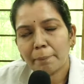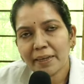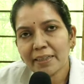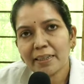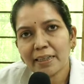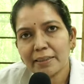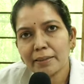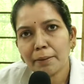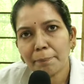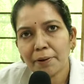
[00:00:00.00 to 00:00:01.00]
make the
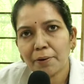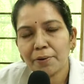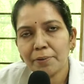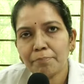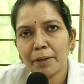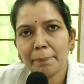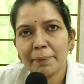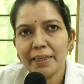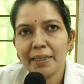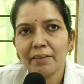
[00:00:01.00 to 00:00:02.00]
country proud by
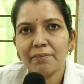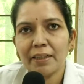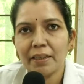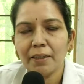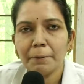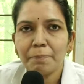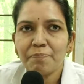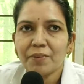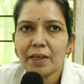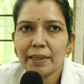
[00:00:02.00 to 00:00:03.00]
being very
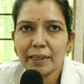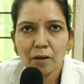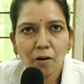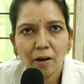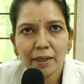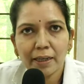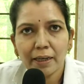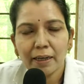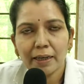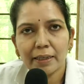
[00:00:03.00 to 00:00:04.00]
like loyal
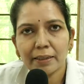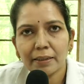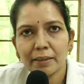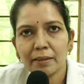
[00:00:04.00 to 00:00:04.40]
and